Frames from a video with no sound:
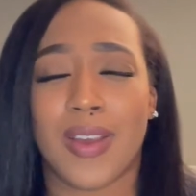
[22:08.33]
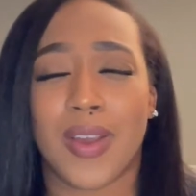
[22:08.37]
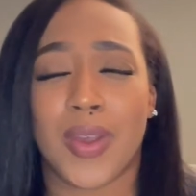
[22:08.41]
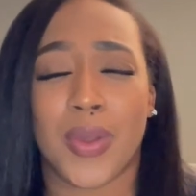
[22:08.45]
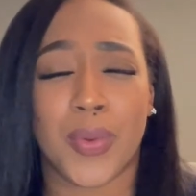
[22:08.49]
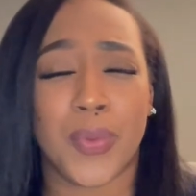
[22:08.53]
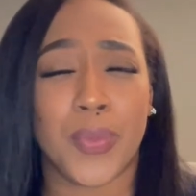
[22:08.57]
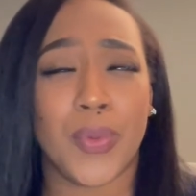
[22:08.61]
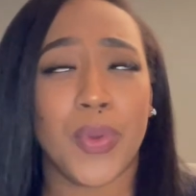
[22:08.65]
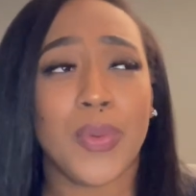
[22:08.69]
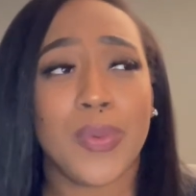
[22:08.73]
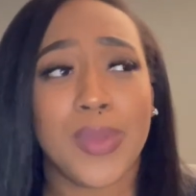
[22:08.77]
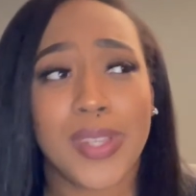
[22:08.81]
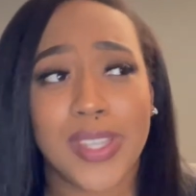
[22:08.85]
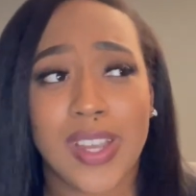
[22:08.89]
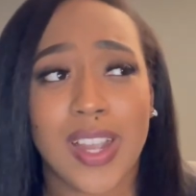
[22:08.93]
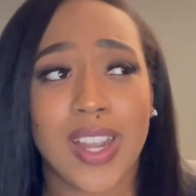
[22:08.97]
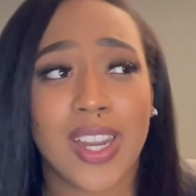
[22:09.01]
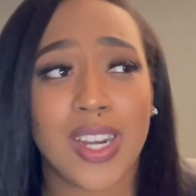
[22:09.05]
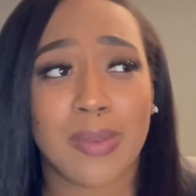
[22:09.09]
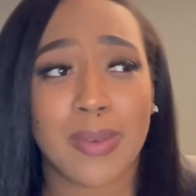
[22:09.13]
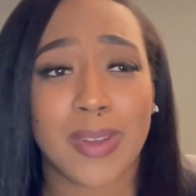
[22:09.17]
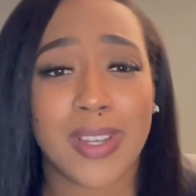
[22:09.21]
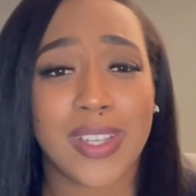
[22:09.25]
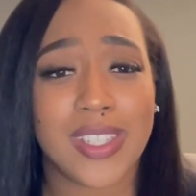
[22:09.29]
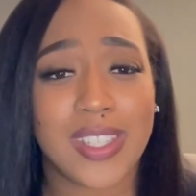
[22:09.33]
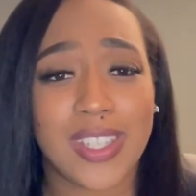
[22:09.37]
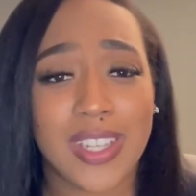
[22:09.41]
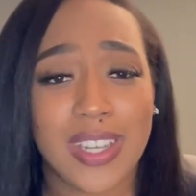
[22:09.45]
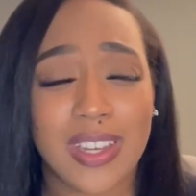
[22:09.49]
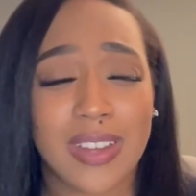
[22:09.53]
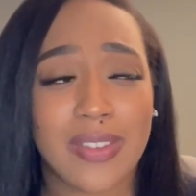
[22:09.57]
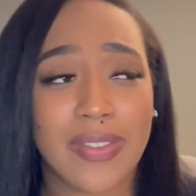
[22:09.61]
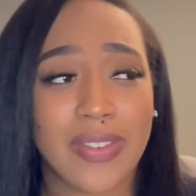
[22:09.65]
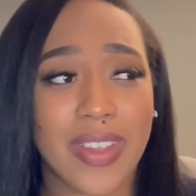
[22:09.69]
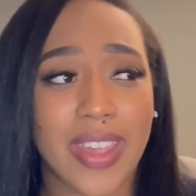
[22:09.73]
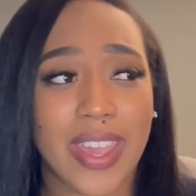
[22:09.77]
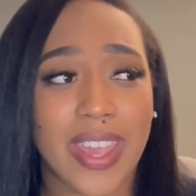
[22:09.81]
we'll be talking about stuff
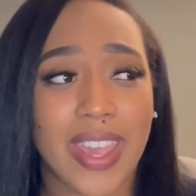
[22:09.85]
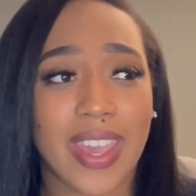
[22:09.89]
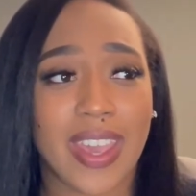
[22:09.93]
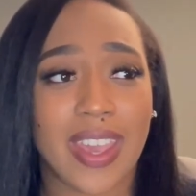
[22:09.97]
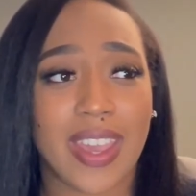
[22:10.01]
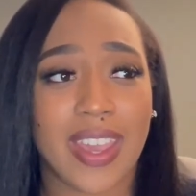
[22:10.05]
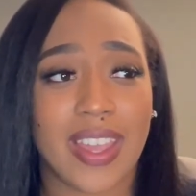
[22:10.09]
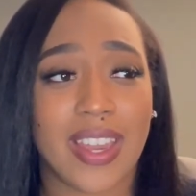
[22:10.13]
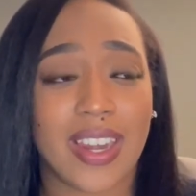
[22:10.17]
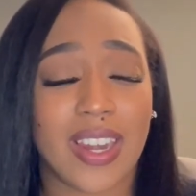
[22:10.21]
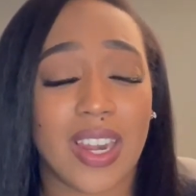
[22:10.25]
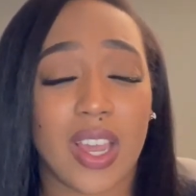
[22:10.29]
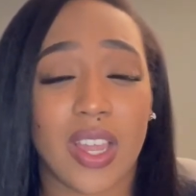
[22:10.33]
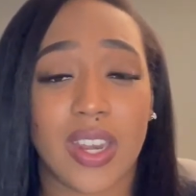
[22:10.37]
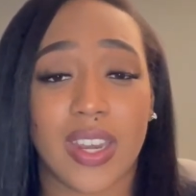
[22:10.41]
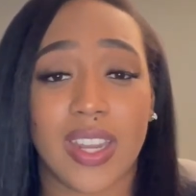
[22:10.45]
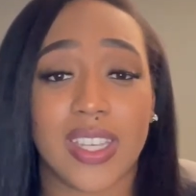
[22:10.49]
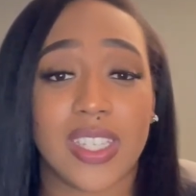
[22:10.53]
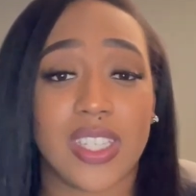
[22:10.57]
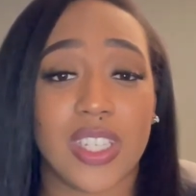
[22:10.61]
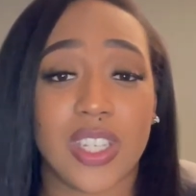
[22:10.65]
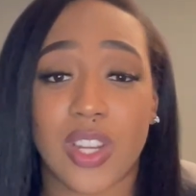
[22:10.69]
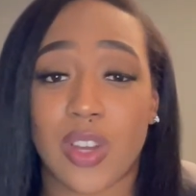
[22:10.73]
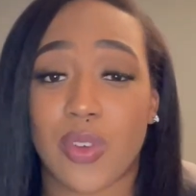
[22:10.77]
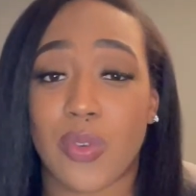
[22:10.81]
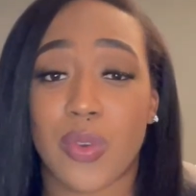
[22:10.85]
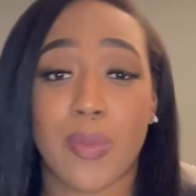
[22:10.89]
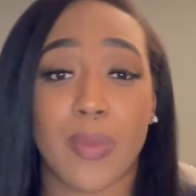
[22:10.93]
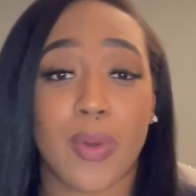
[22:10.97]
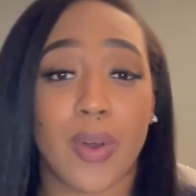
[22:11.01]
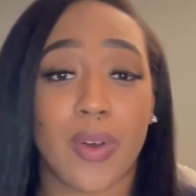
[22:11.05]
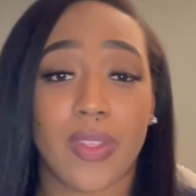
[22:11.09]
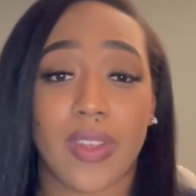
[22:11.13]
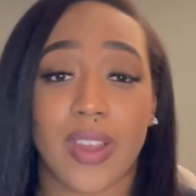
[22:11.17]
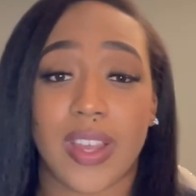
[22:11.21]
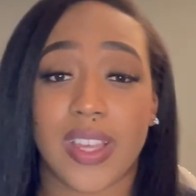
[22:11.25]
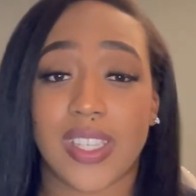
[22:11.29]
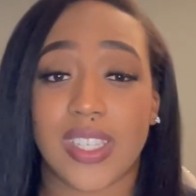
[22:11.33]
and next thing you know, we both
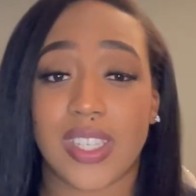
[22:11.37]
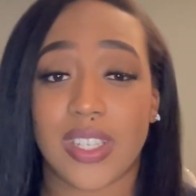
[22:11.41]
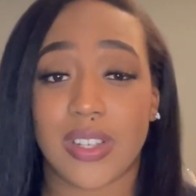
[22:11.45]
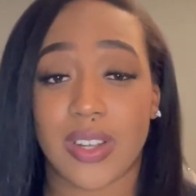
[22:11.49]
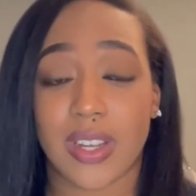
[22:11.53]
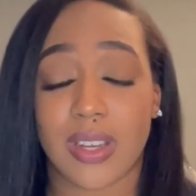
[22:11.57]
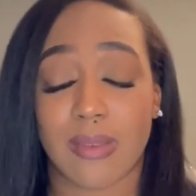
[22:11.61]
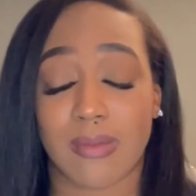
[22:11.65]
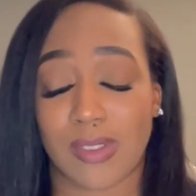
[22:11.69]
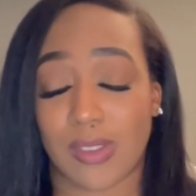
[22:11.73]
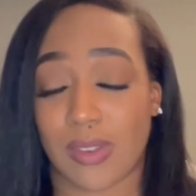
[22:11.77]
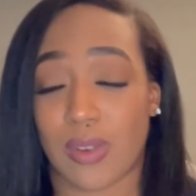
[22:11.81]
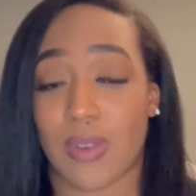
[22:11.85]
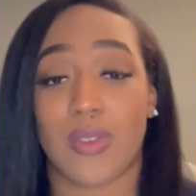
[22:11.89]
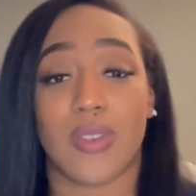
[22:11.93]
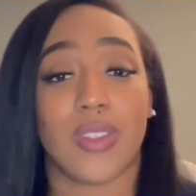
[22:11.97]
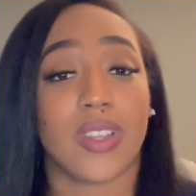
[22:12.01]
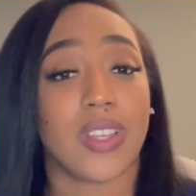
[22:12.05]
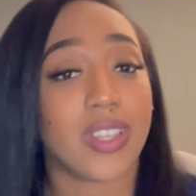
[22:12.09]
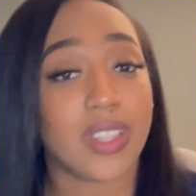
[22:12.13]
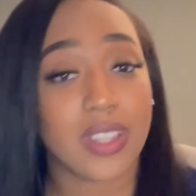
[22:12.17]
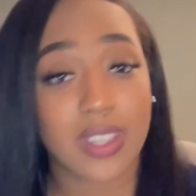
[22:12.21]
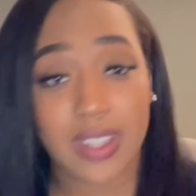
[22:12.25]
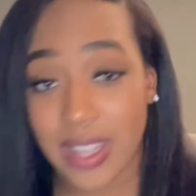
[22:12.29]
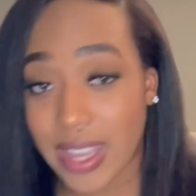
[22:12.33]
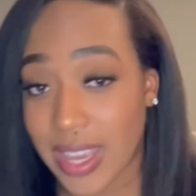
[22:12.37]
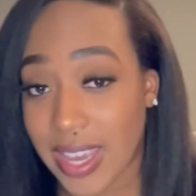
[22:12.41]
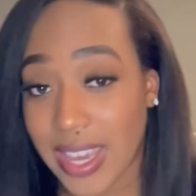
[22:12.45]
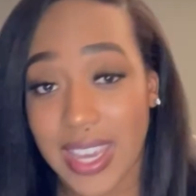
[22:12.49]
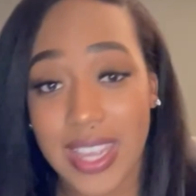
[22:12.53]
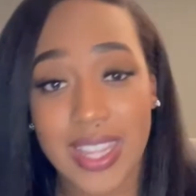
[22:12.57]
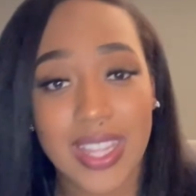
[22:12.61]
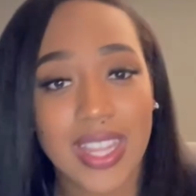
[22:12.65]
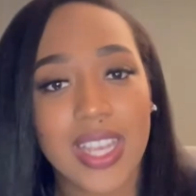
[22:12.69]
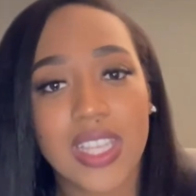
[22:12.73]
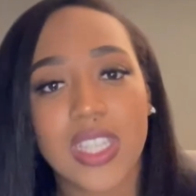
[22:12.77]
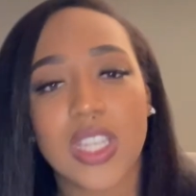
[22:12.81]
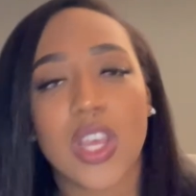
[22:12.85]
on Instagram scrolling, like, and
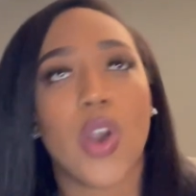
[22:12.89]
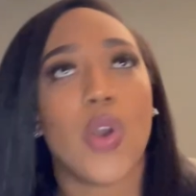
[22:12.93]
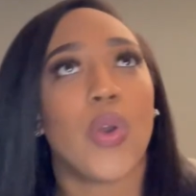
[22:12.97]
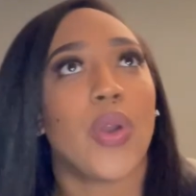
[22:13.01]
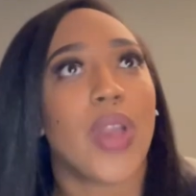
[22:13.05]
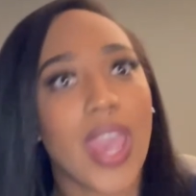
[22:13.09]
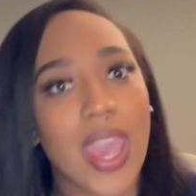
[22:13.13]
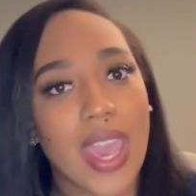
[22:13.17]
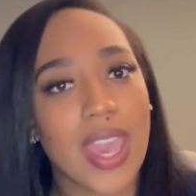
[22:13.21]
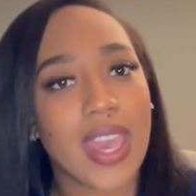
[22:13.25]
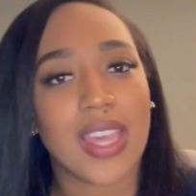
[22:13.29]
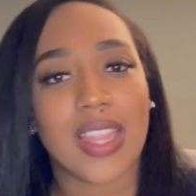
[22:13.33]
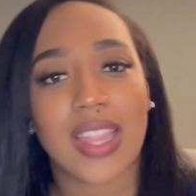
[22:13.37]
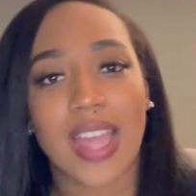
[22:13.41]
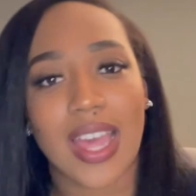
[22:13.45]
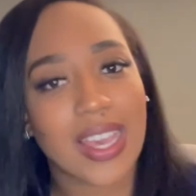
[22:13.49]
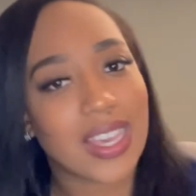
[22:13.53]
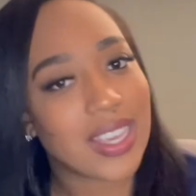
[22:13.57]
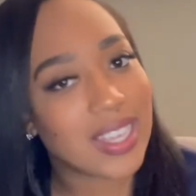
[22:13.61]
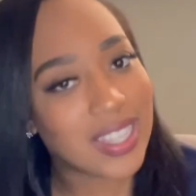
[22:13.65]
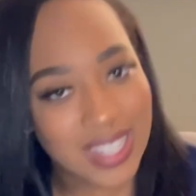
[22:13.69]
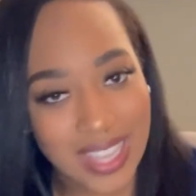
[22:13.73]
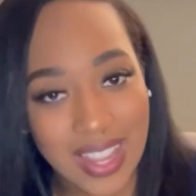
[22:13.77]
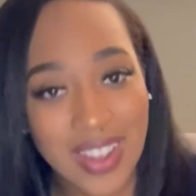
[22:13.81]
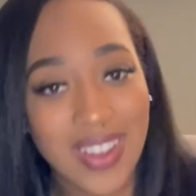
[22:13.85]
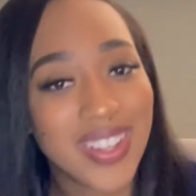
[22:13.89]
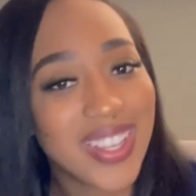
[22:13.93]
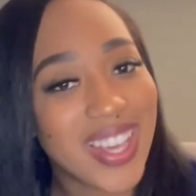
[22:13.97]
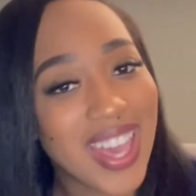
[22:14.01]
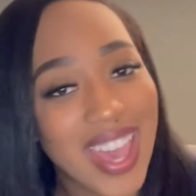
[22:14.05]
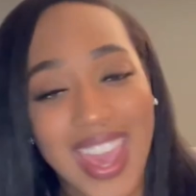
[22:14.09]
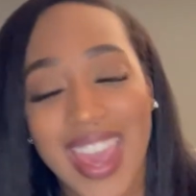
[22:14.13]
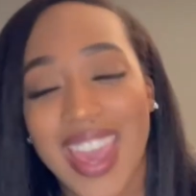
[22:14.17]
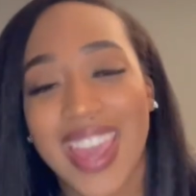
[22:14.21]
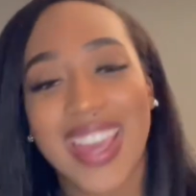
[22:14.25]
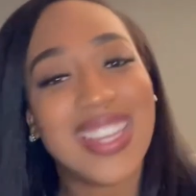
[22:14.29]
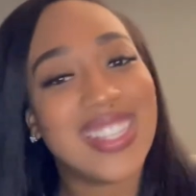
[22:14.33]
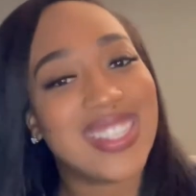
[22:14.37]
that's okay. Like, it's
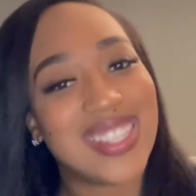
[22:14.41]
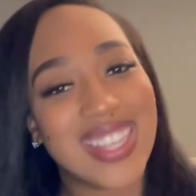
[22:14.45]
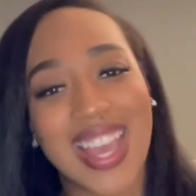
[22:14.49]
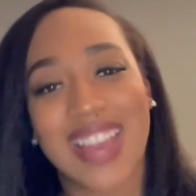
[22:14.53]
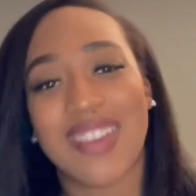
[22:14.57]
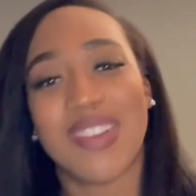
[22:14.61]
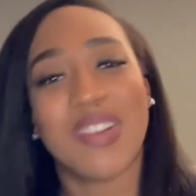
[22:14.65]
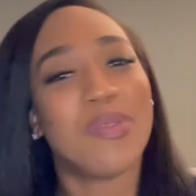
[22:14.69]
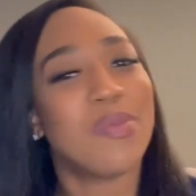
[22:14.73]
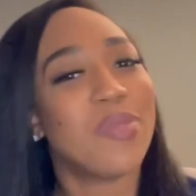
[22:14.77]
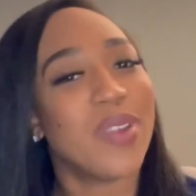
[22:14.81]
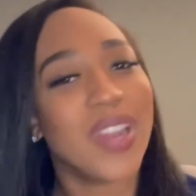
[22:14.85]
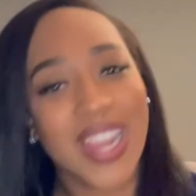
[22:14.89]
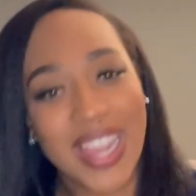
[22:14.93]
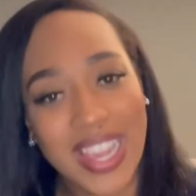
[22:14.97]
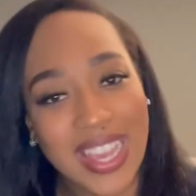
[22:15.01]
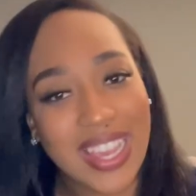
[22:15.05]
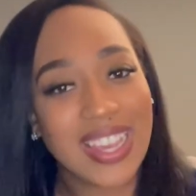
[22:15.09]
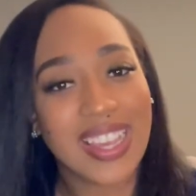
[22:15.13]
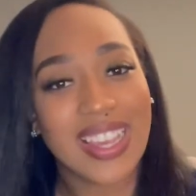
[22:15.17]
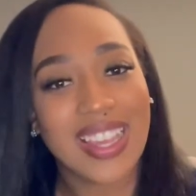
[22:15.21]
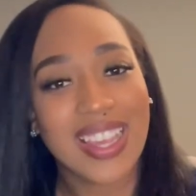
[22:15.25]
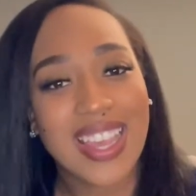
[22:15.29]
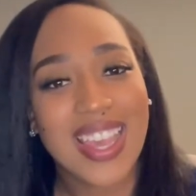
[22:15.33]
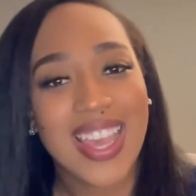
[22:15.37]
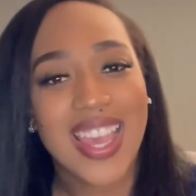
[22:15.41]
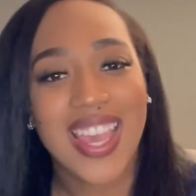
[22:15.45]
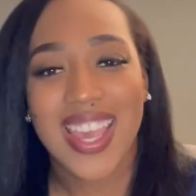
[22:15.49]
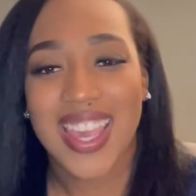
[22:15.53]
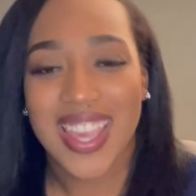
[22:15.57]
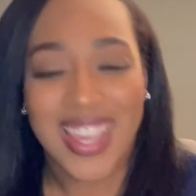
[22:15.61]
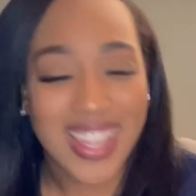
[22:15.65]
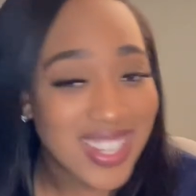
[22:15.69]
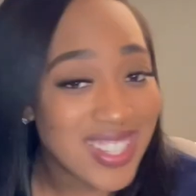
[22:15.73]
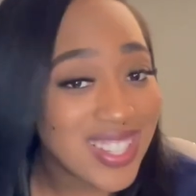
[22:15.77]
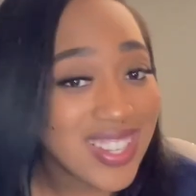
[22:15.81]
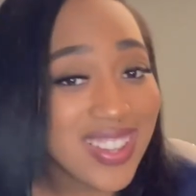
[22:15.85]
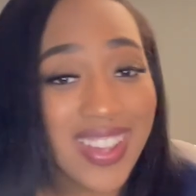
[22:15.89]
okay to have a break.
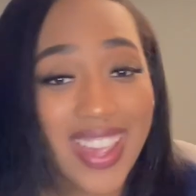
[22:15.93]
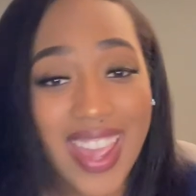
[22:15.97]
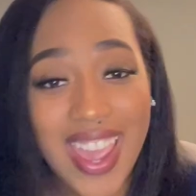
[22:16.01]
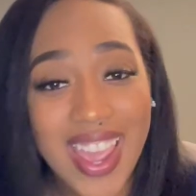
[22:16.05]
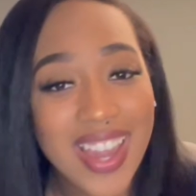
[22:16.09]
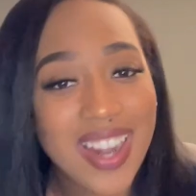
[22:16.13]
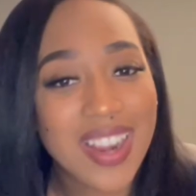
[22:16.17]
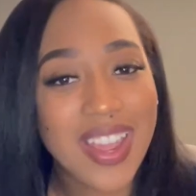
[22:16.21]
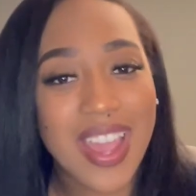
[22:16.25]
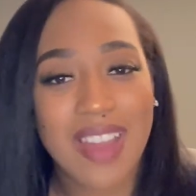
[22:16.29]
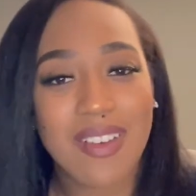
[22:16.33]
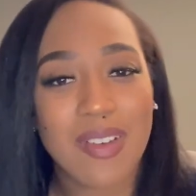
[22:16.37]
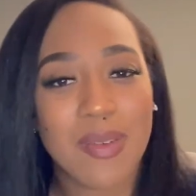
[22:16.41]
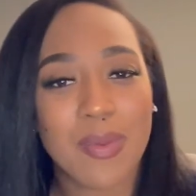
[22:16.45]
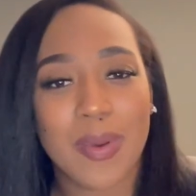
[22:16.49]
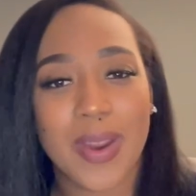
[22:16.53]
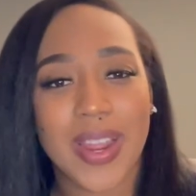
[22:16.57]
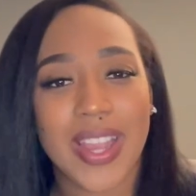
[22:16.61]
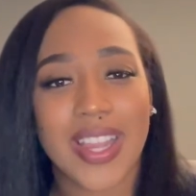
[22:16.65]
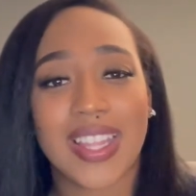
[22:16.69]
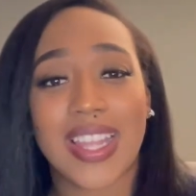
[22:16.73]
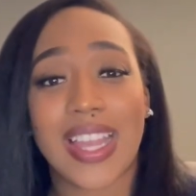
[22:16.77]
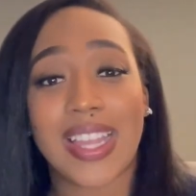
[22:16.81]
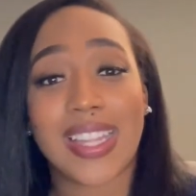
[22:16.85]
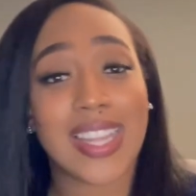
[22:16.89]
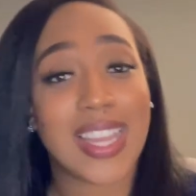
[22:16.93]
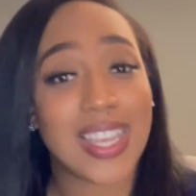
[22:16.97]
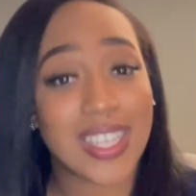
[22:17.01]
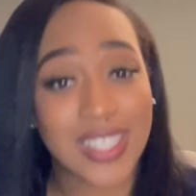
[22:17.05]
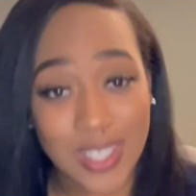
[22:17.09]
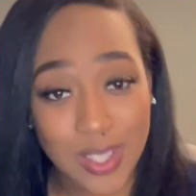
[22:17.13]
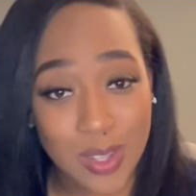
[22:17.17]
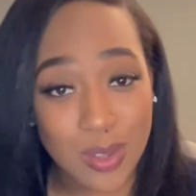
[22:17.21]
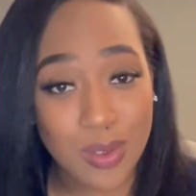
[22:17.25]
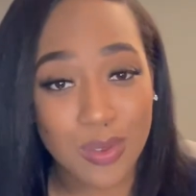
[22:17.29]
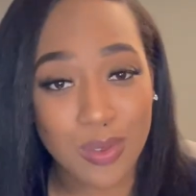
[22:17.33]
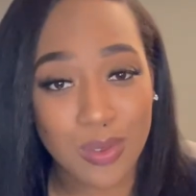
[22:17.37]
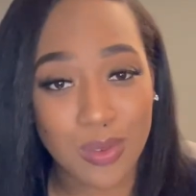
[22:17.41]
It's okay to have a break. Like, that's
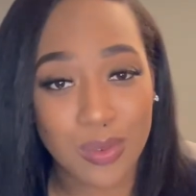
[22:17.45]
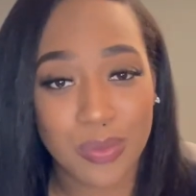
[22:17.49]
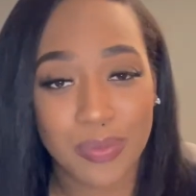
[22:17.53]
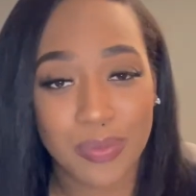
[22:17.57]
cool.